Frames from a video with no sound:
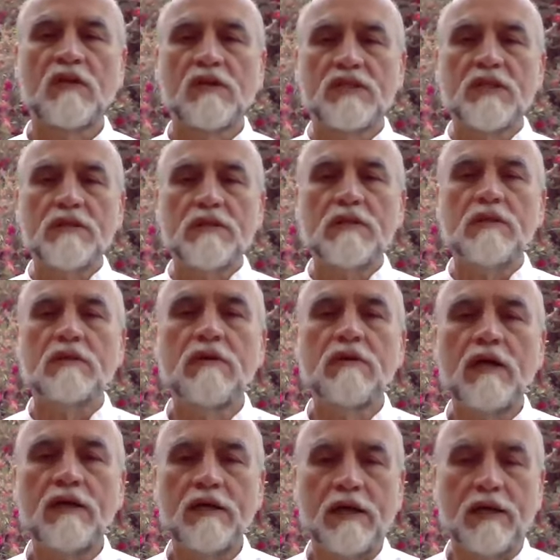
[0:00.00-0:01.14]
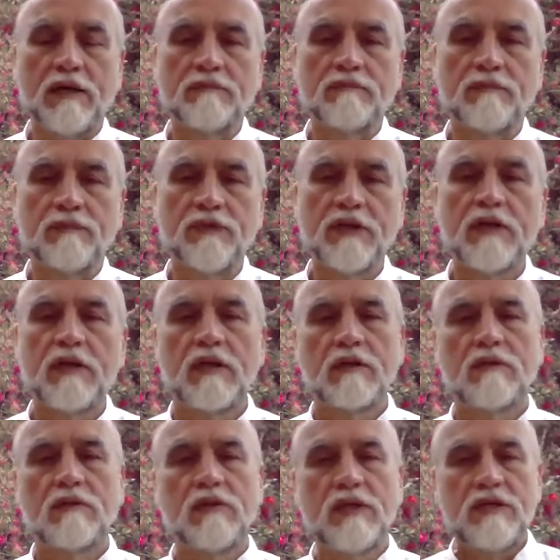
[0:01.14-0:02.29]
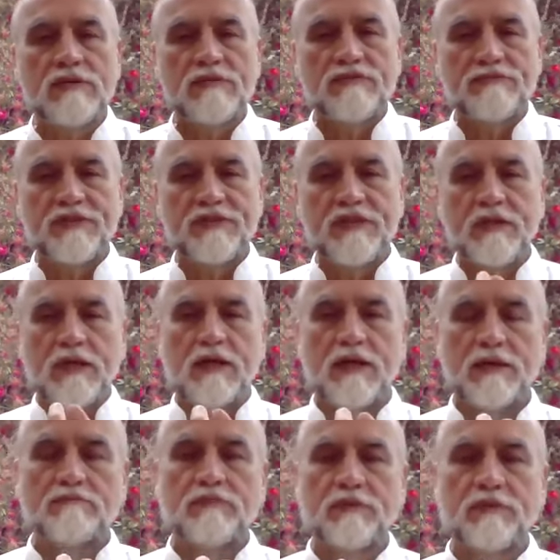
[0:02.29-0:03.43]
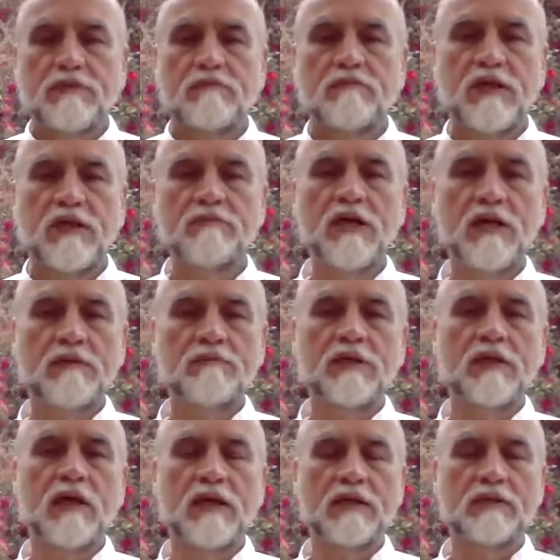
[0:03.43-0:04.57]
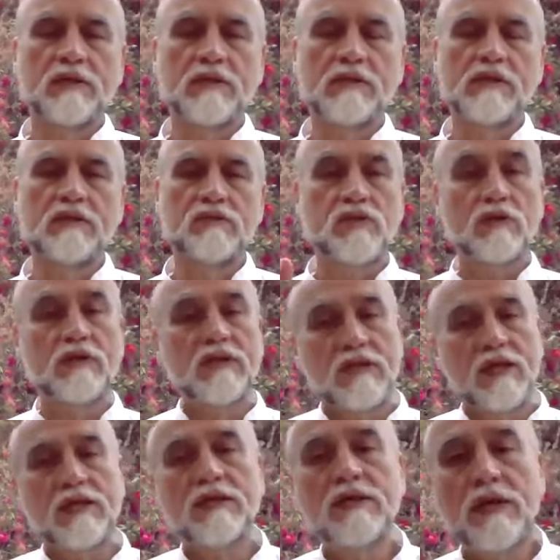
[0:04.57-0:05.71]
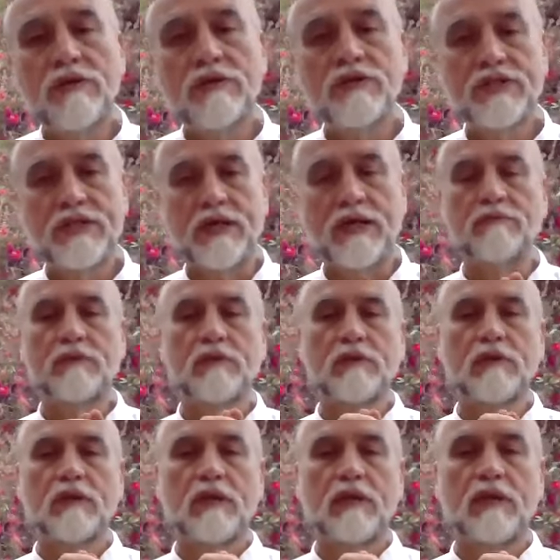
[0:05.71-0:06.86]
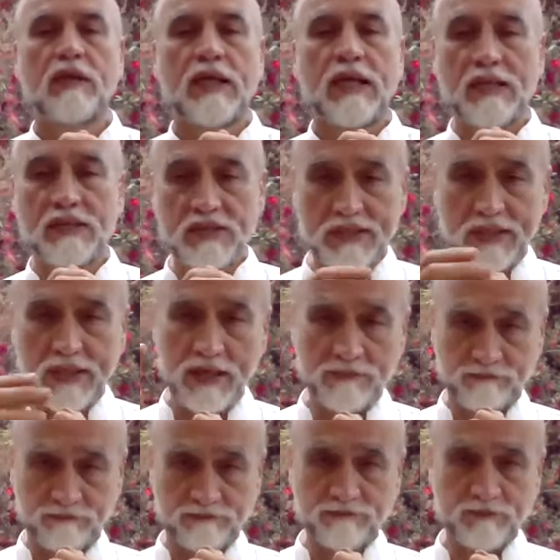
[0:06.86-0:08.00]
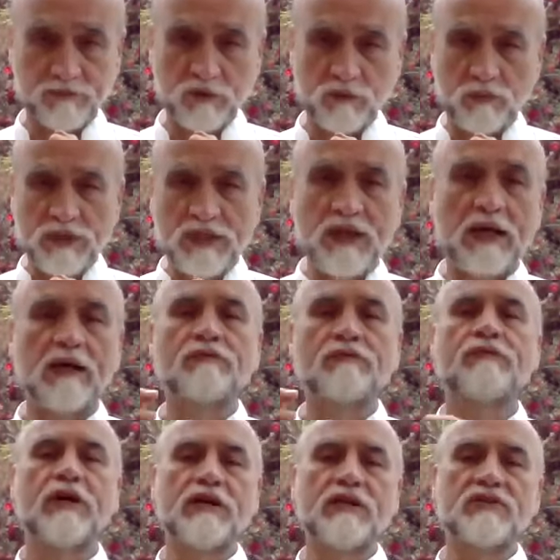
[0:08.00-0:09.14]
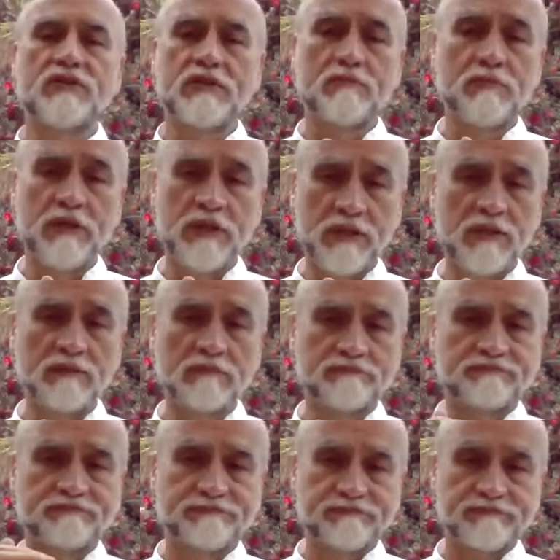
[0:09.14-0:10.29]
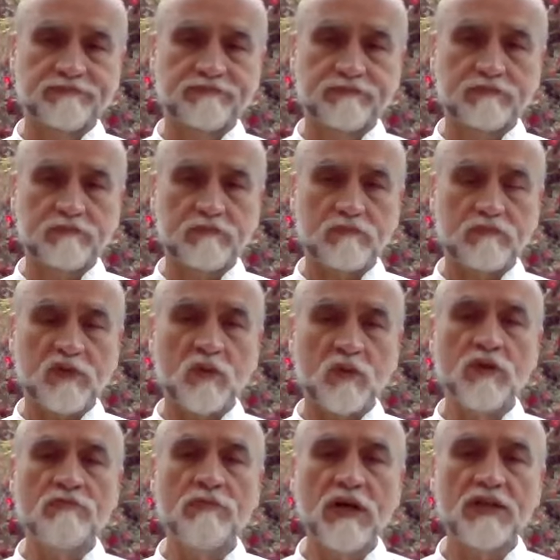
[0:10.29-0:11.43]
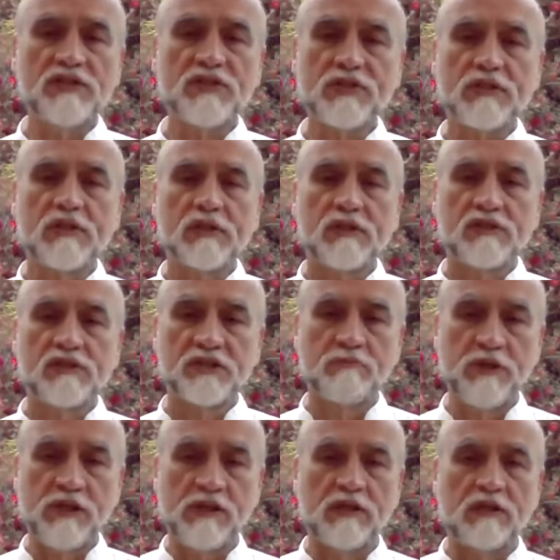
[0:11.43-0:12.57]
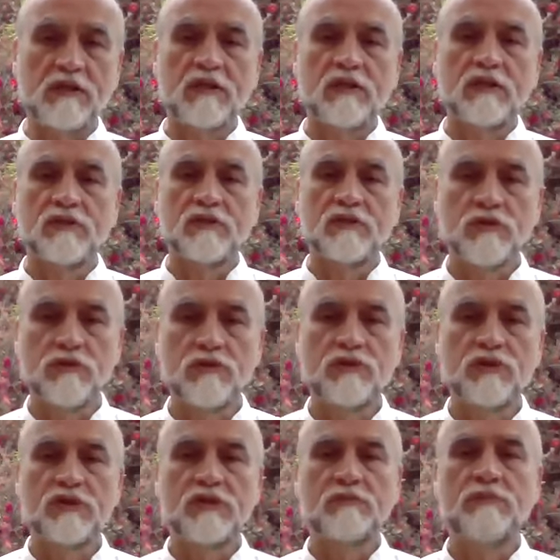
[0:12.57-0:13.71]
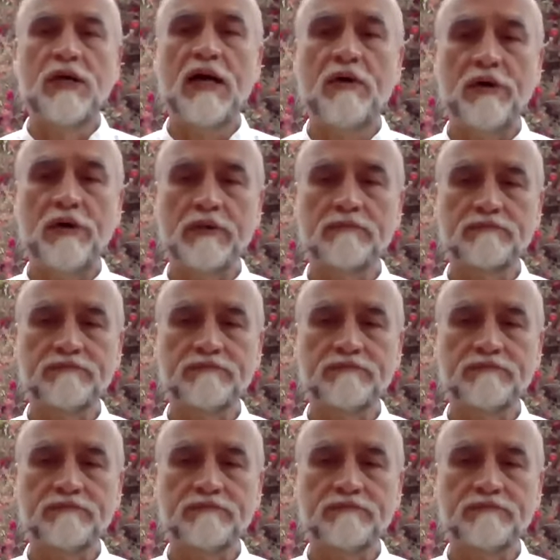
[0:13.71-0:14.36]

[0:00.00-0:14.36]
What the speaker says: Satyagraha, lifted up by Mahatma Gandhi, took it yet another step and said what we now phrase to be, we must speak truth to power.